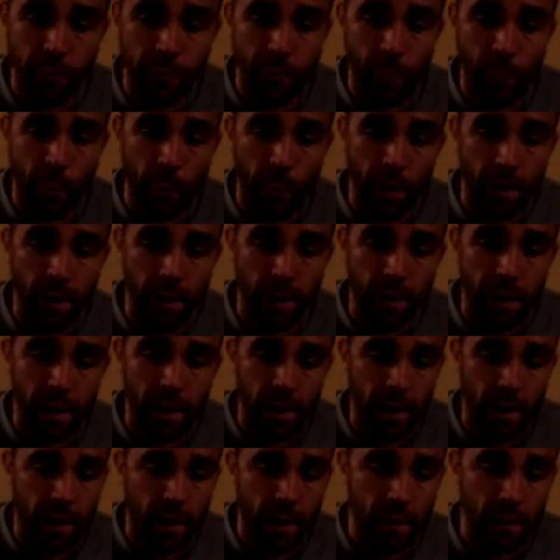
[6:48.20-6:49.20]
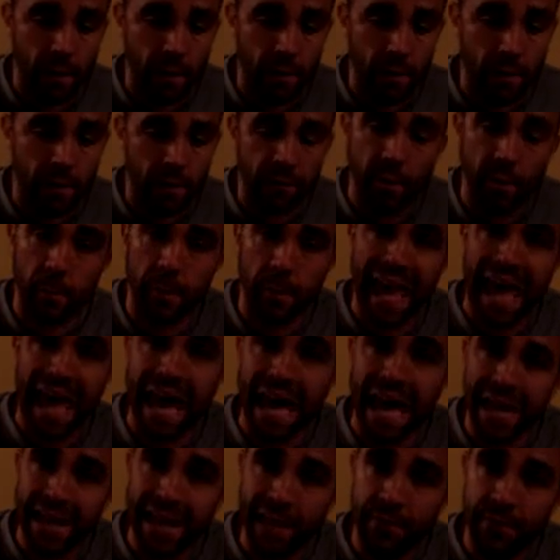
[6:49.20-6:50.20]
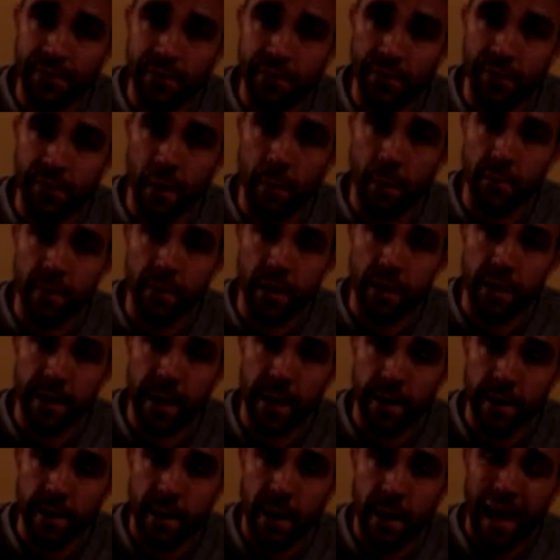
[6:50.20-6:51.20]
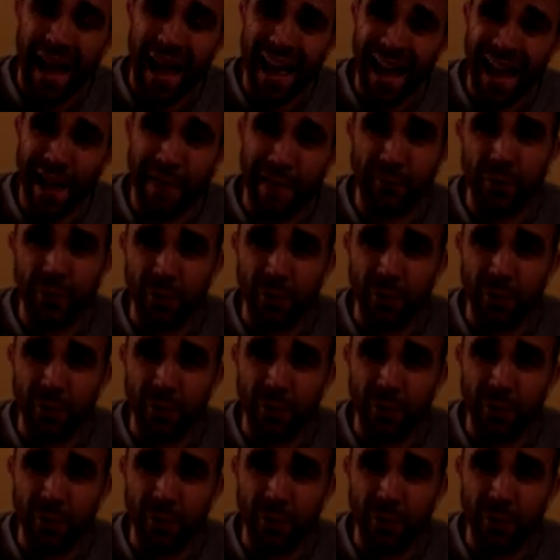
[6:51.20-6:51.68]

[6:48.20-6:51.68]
if I'm wearing some khakis or something that I have